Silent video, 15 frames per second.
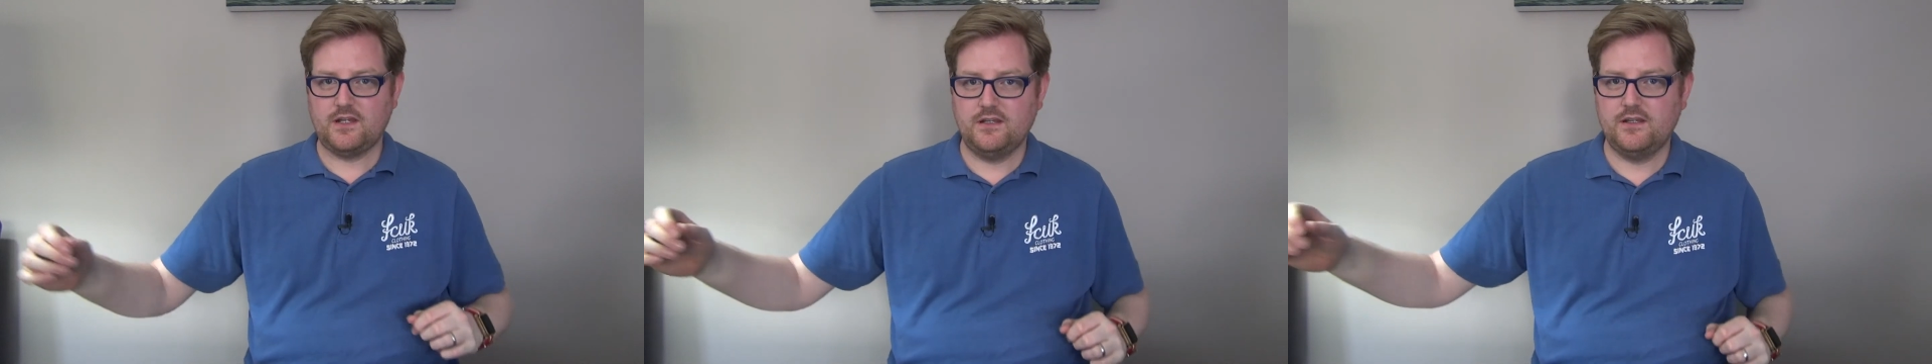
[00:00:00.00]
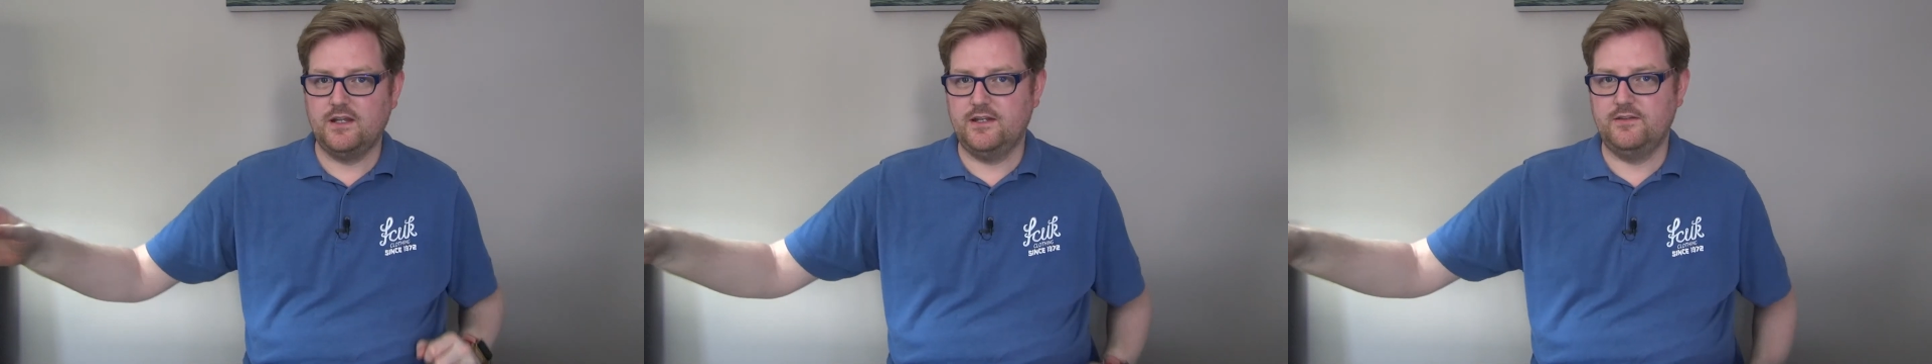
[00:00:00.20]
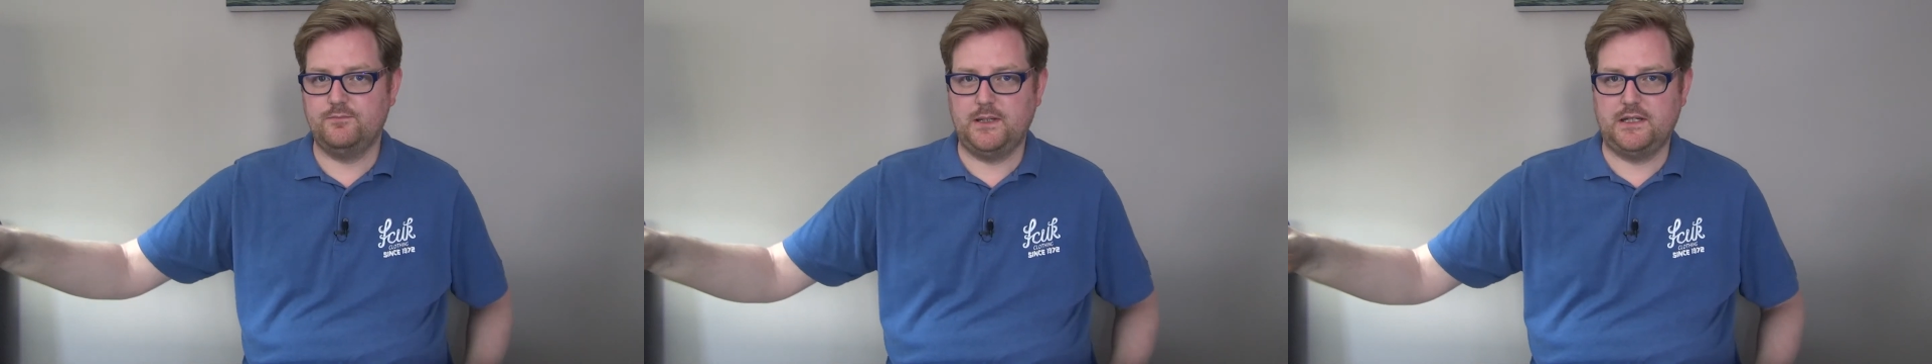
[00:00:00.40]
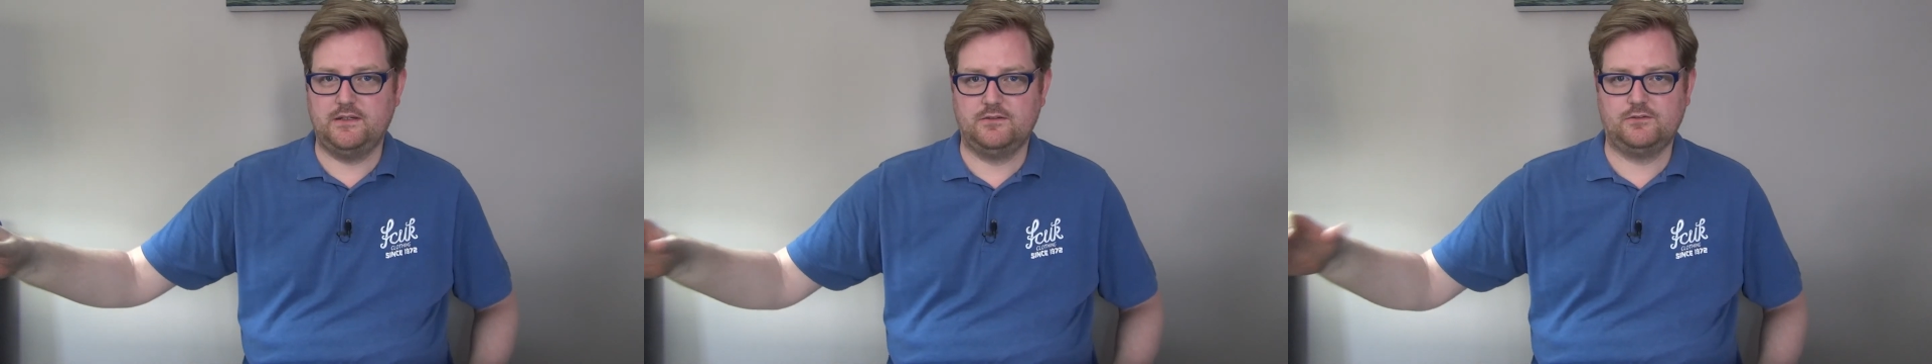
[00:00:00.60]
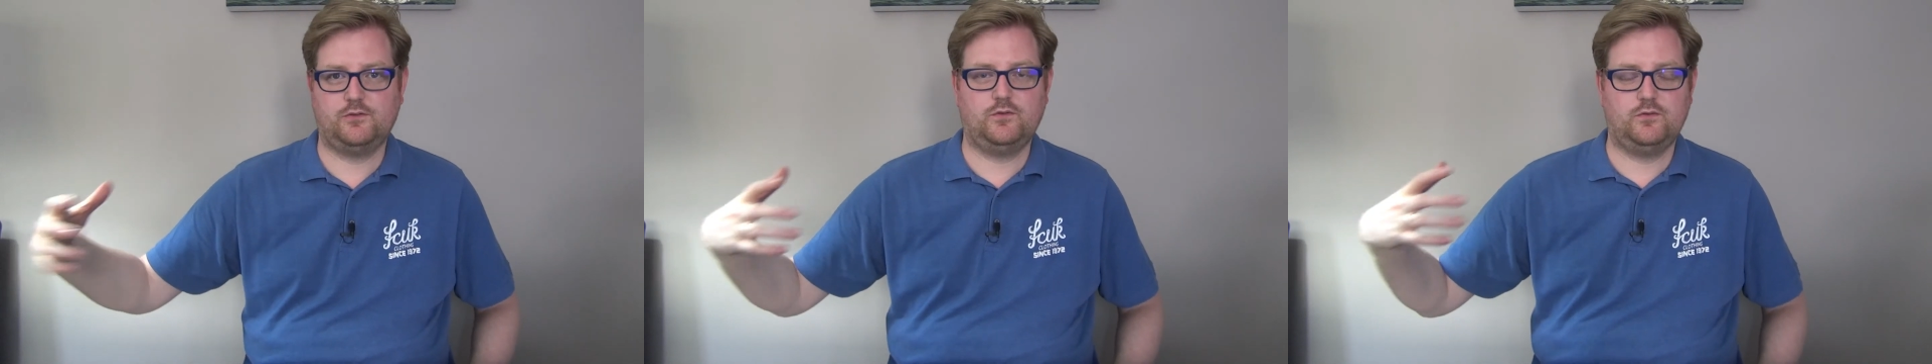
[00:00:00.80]
And they've been,
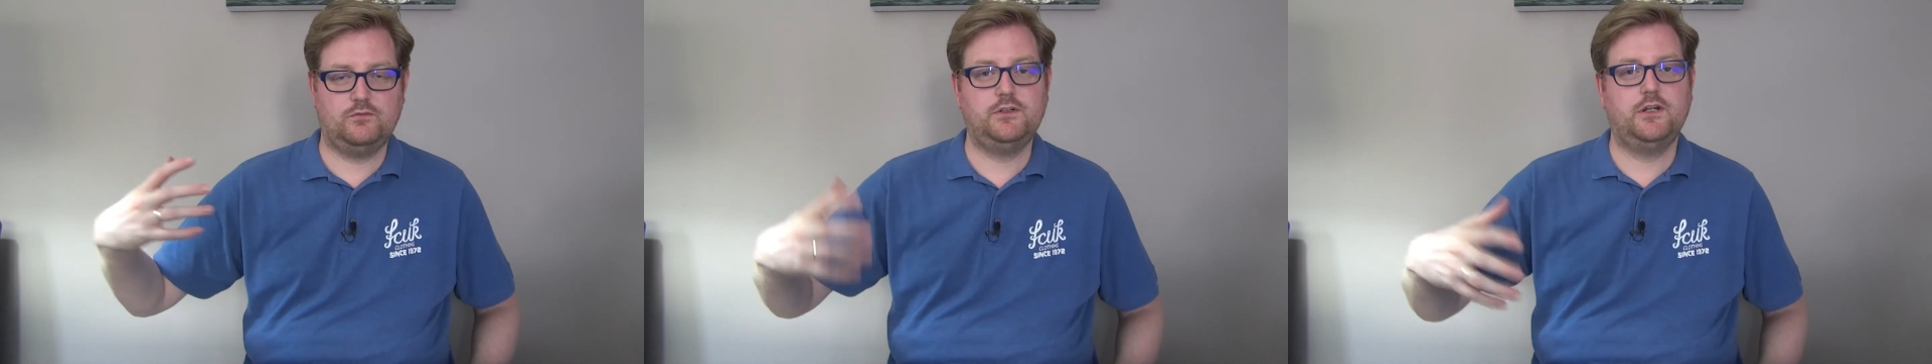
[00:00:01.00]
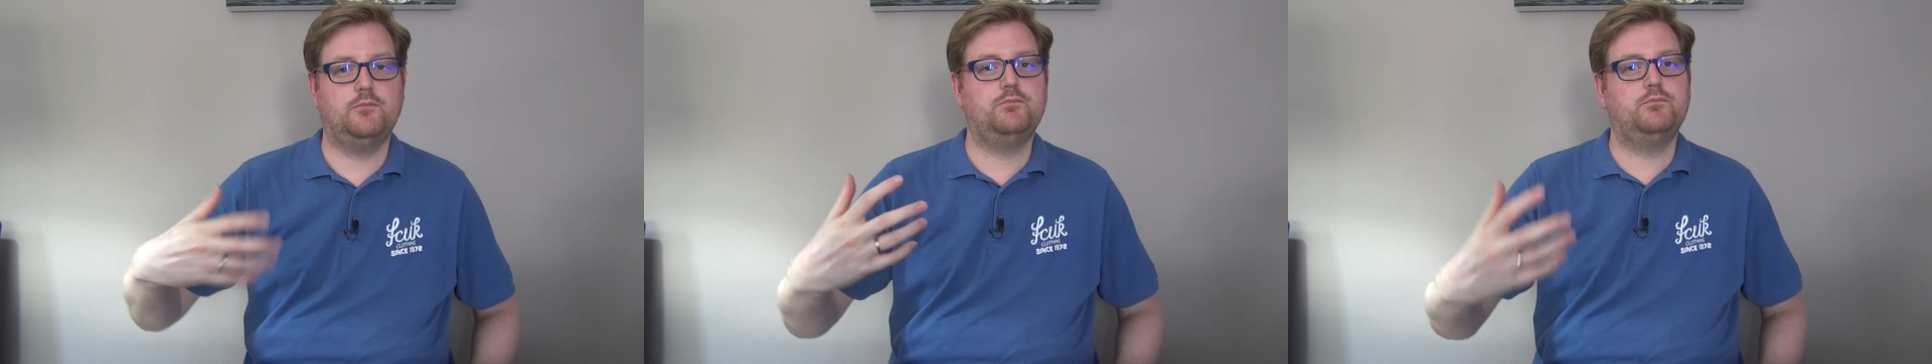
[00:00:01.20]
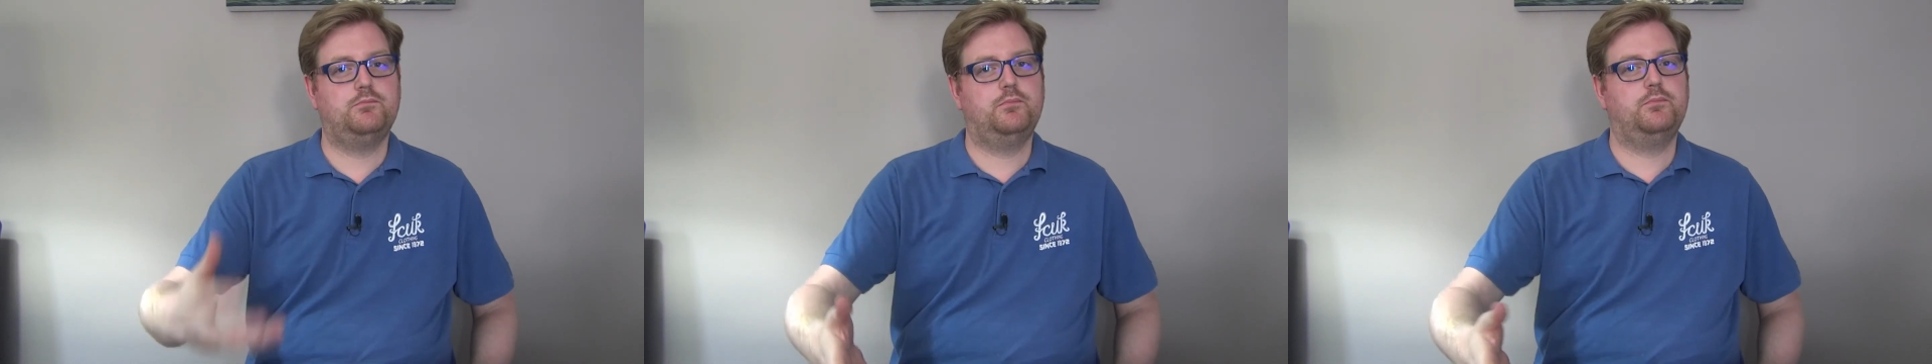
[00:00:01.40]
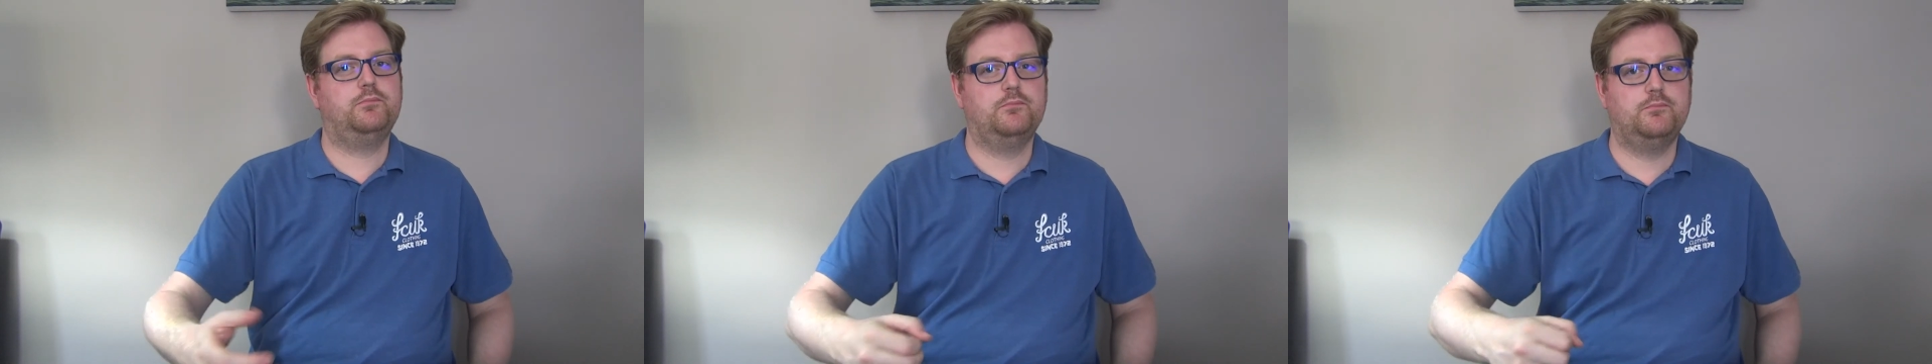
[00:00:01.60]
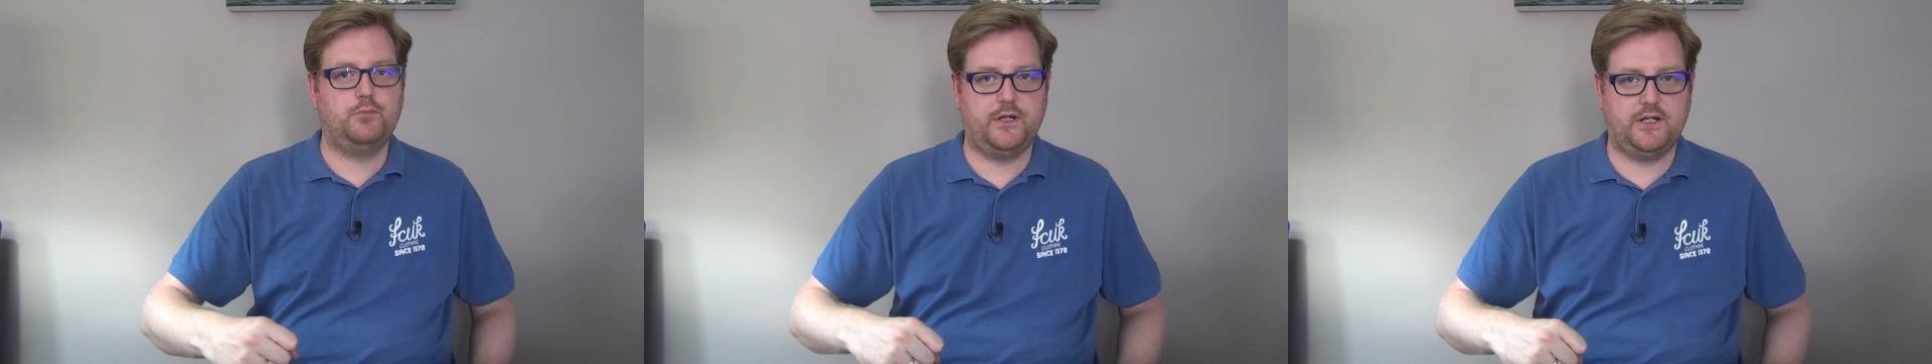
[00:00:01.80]

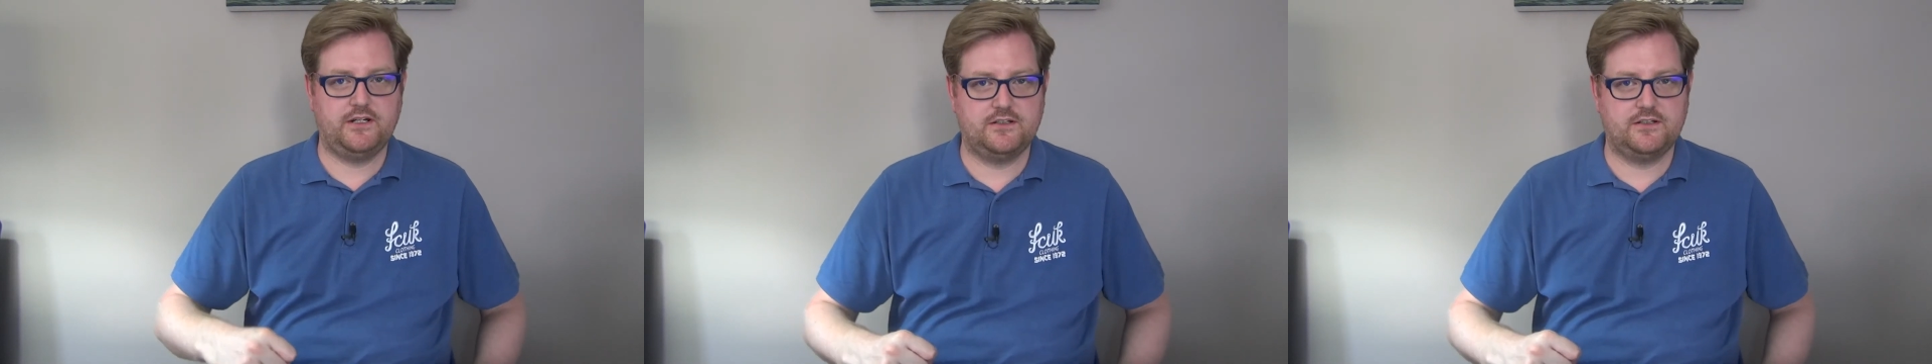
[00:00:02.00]
pretty